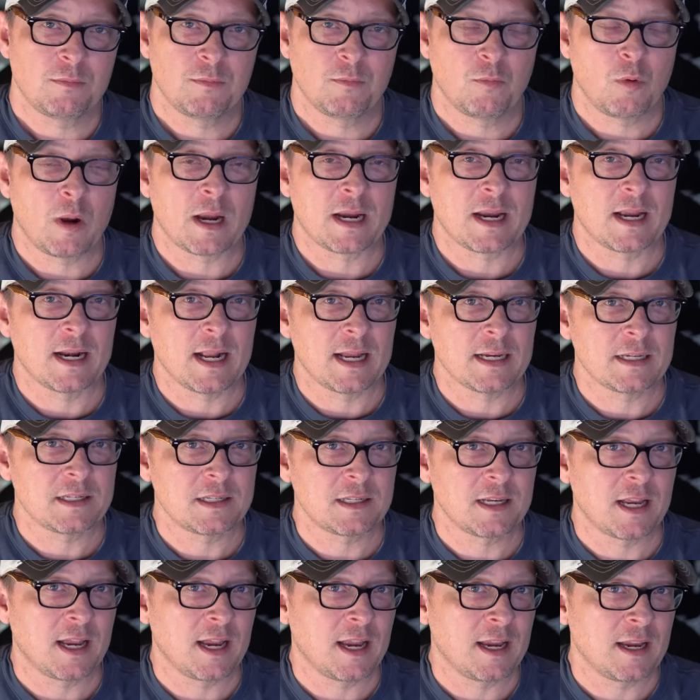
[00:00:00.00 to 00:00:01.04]
what can I
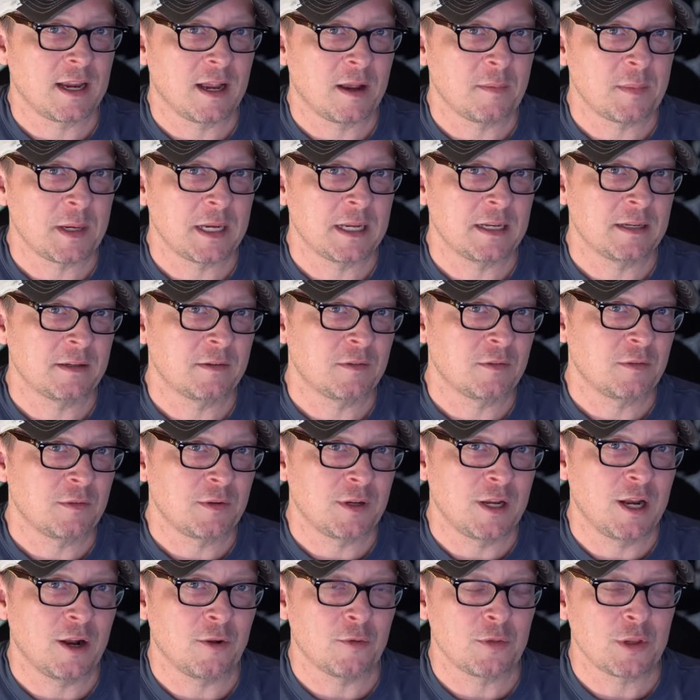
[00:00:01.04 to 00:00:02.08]
say? I mean,
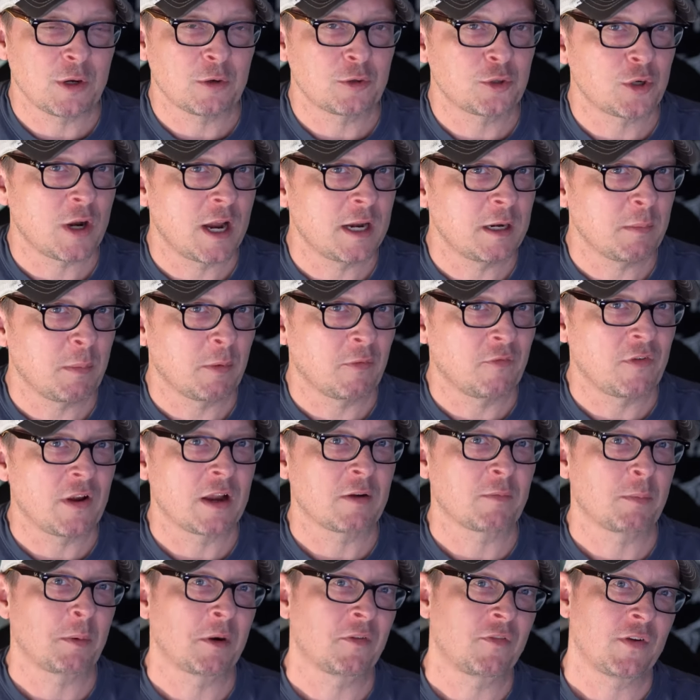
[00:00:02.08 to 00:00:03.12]
they're trying to
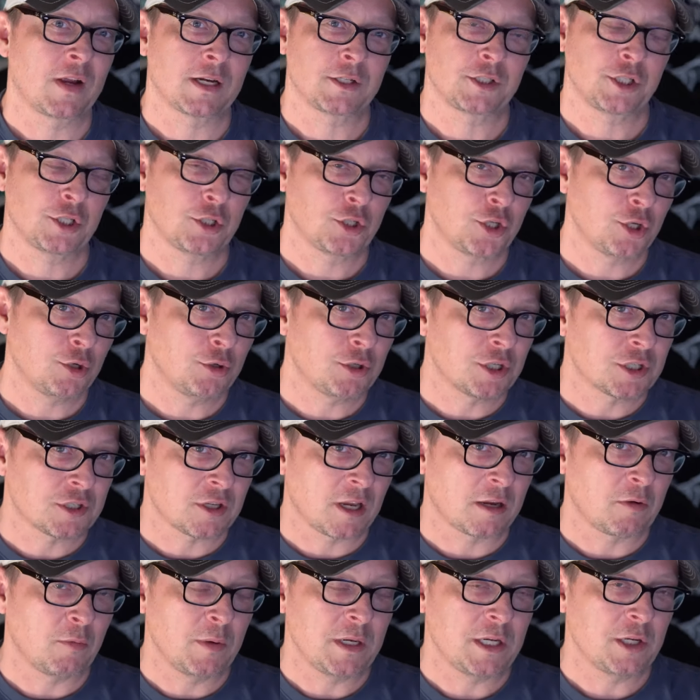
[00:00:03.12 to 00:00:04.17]
perfect perfection too, just
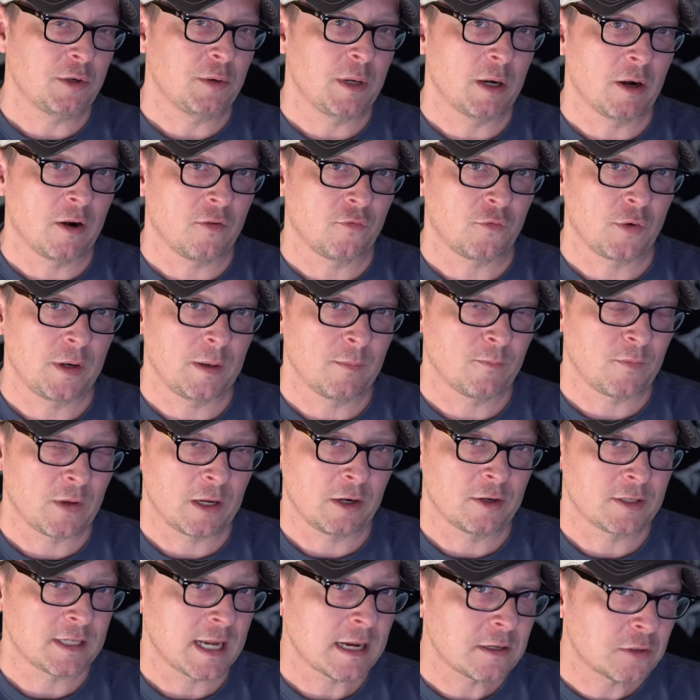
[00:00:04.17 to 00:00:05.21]
like we do here at Freedom
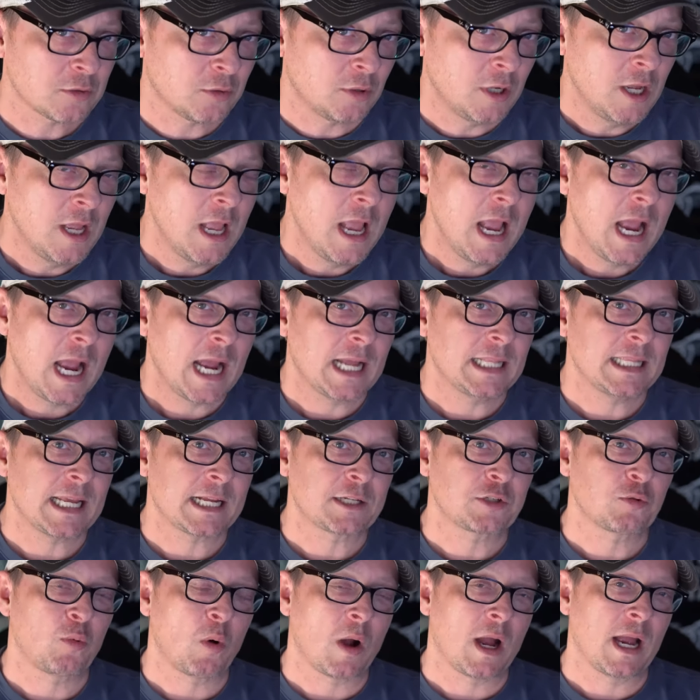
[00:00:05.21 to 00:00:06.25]
Fighter Tactical. And
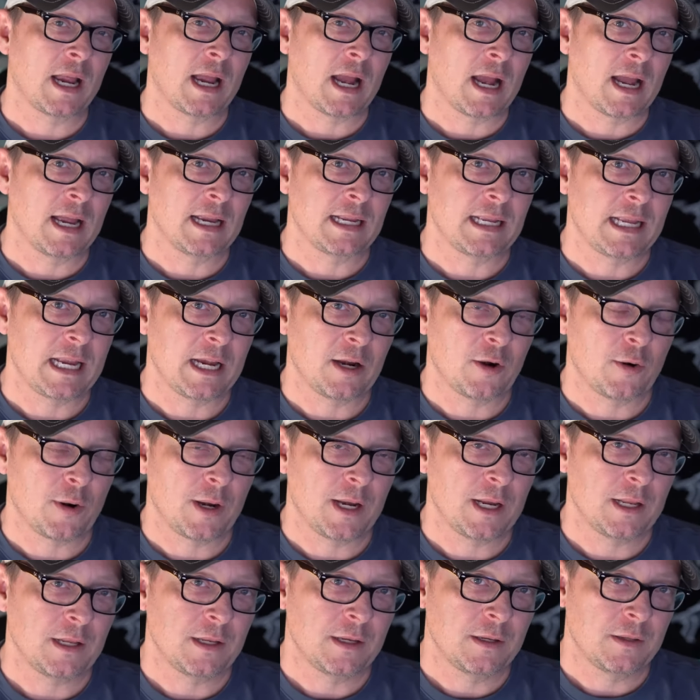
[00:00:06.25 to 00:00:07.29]
that's why I
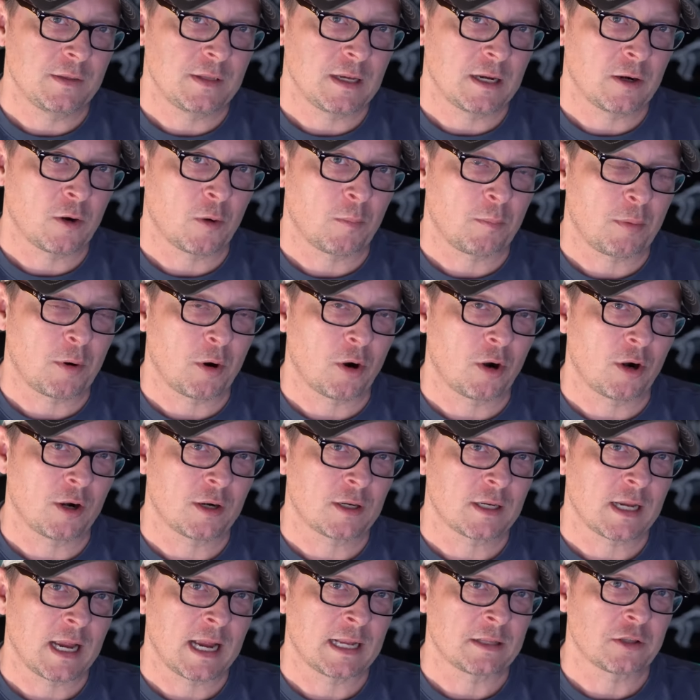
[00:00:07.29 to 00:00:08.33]
carry their
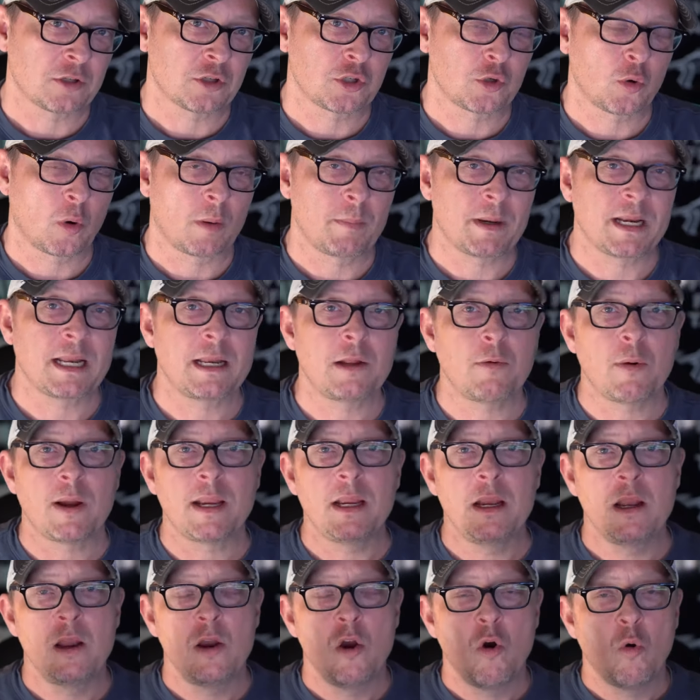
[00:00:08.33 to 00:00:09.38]
part at the store. But anyway,
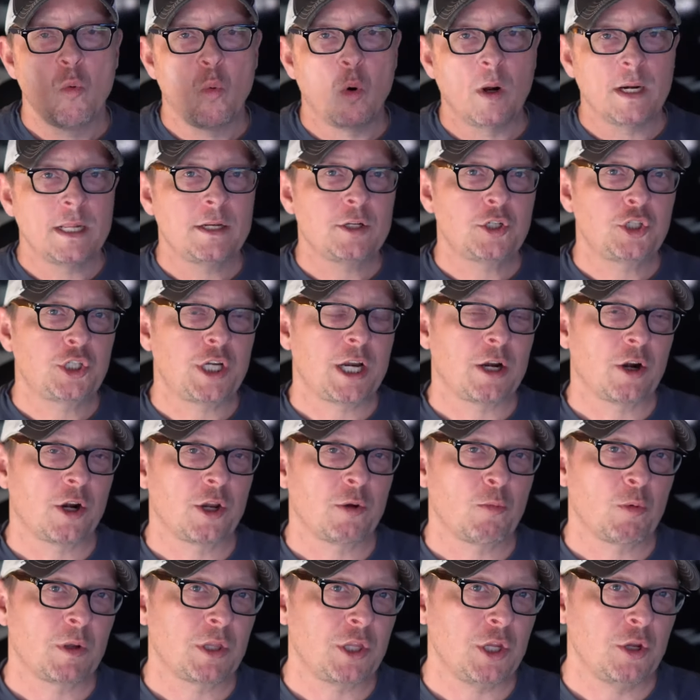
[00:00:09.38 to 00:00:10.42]
wanted to share
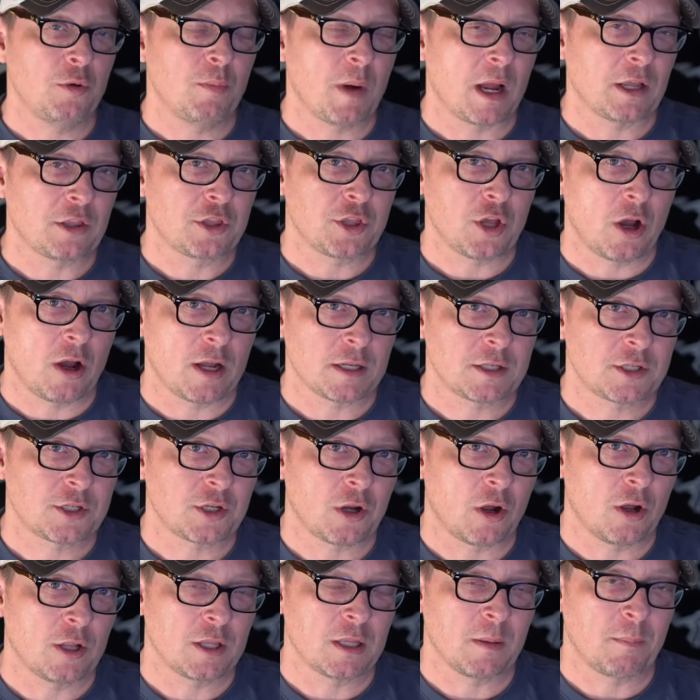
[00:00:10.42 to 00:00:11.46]
with you my thoughts
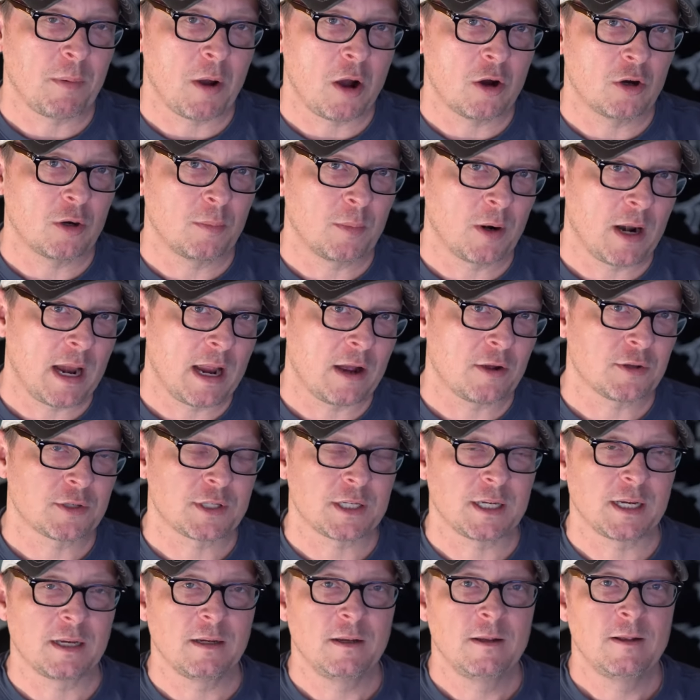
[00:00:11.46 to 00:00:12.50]
on the polymer
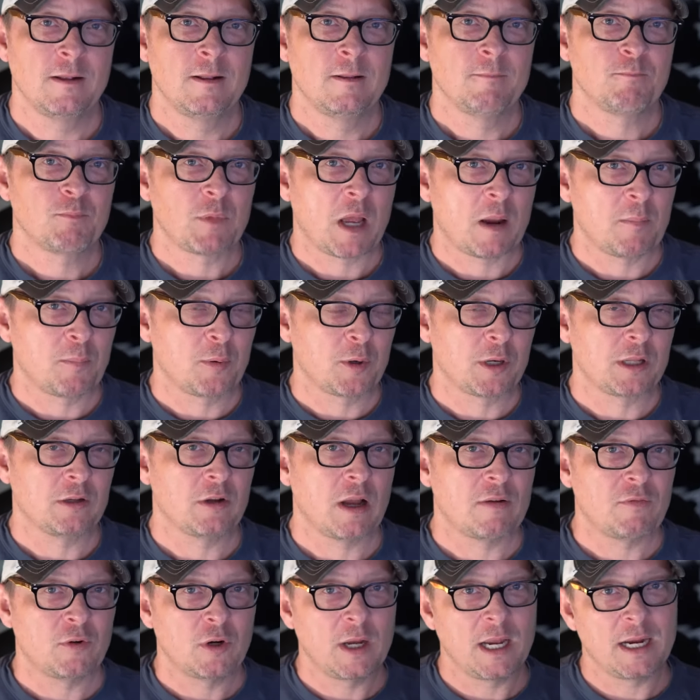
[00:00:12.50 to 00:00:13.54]
housing. I'm pretty
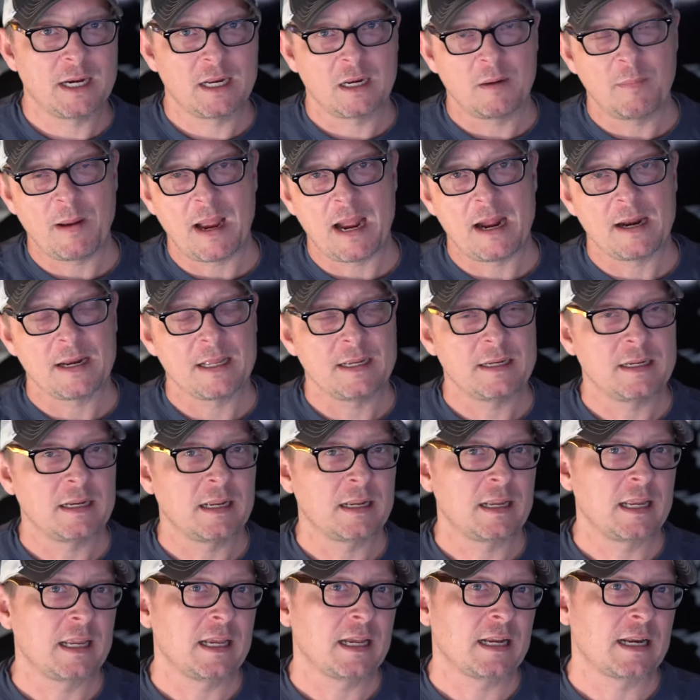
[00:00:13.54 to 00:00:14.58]
level-headed about it.
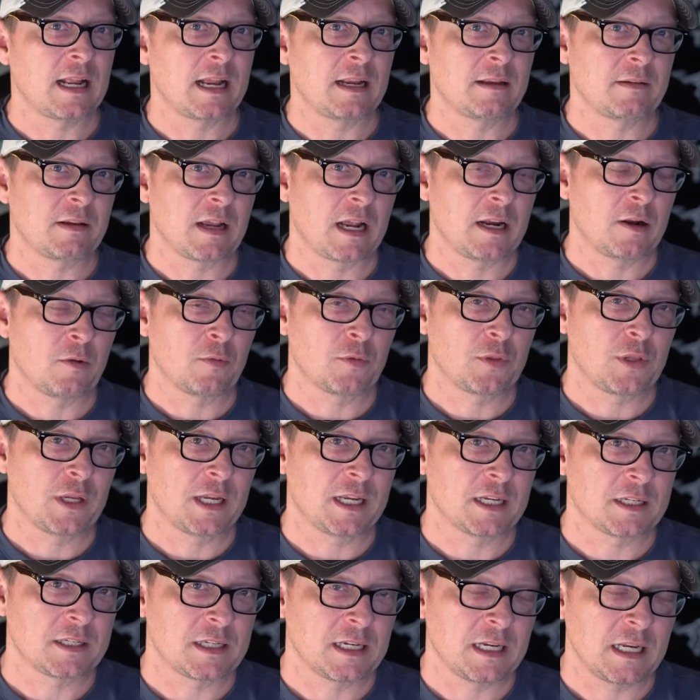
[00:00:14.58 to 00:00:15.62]
Again, I don't think
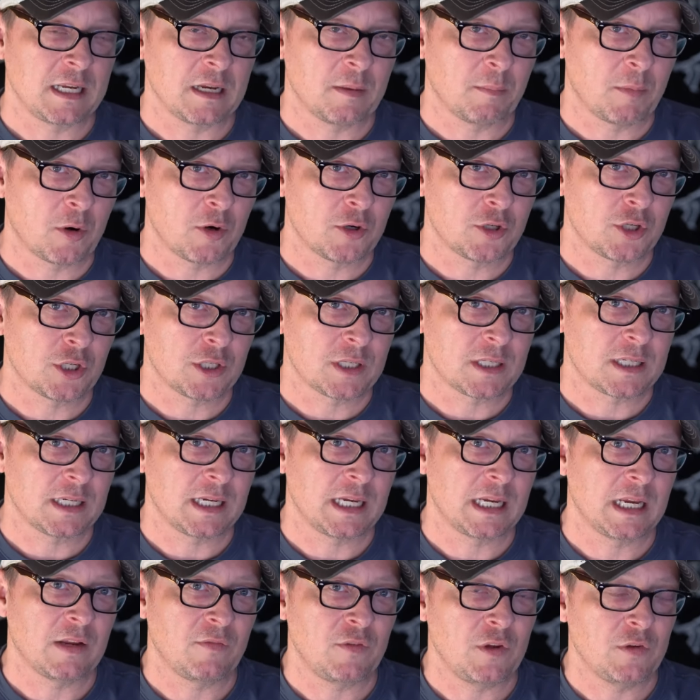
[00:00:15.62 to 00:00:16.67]
it's any
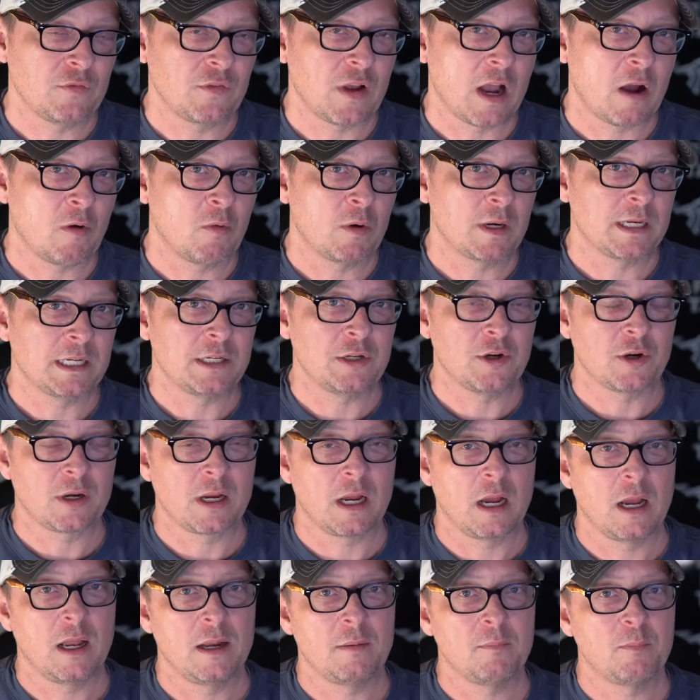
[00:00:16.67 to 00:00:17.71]
emergency if you've got one in your
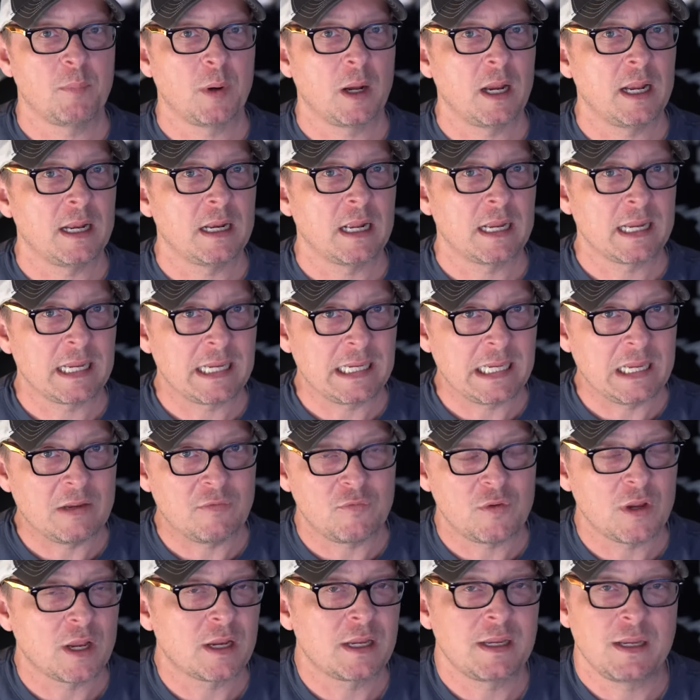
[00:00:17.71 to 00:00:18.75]
gun, but
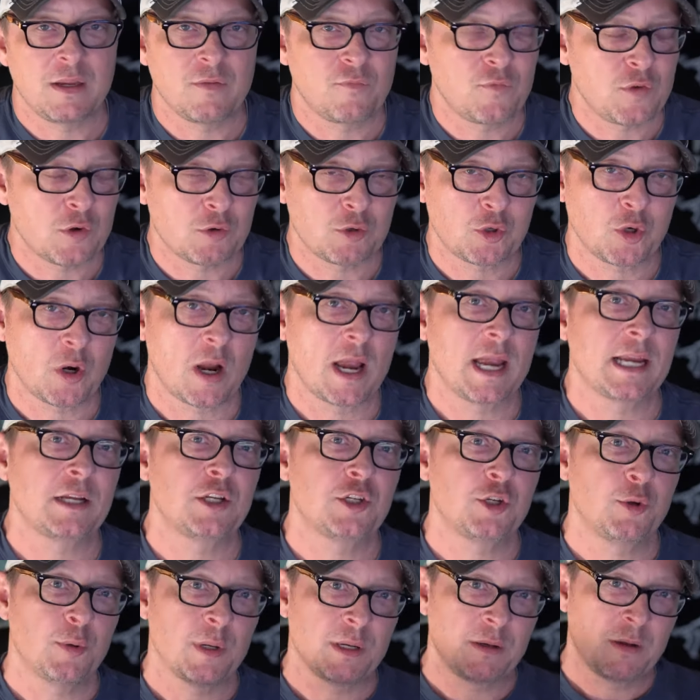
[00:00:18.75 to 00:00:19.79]
if you're trying
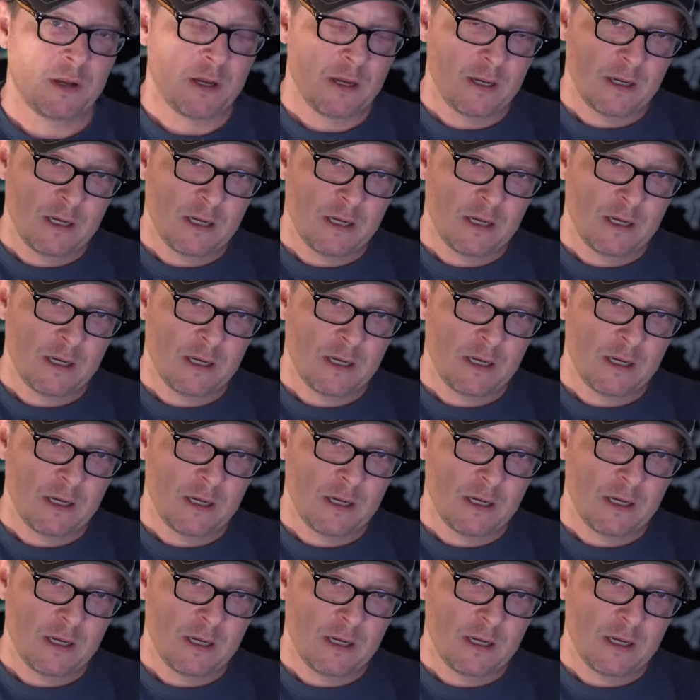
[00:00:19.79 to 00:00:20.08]
to